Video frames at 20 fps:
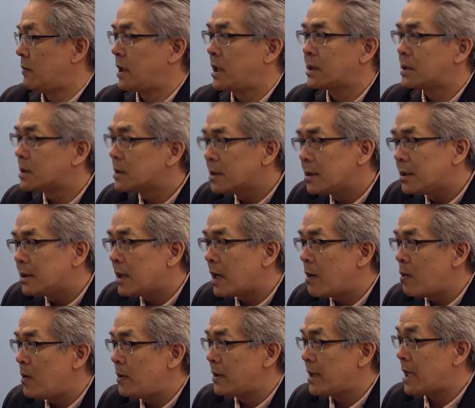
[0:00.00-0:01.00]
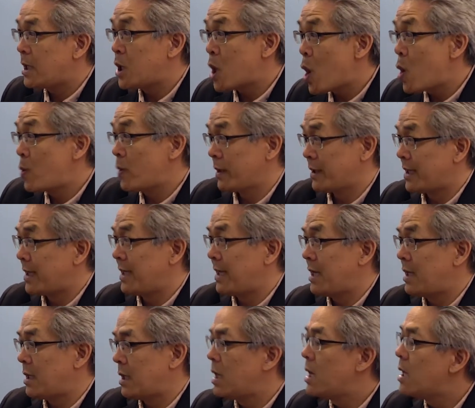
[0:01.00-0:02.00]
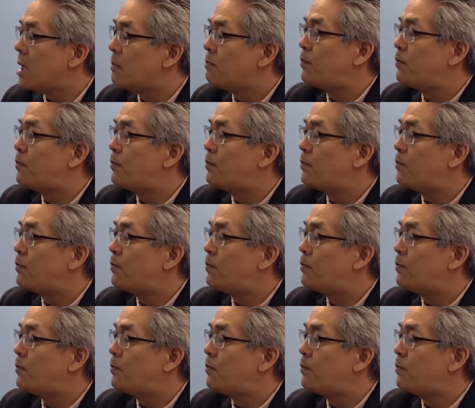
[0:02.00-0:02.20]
because they they know it, they get it.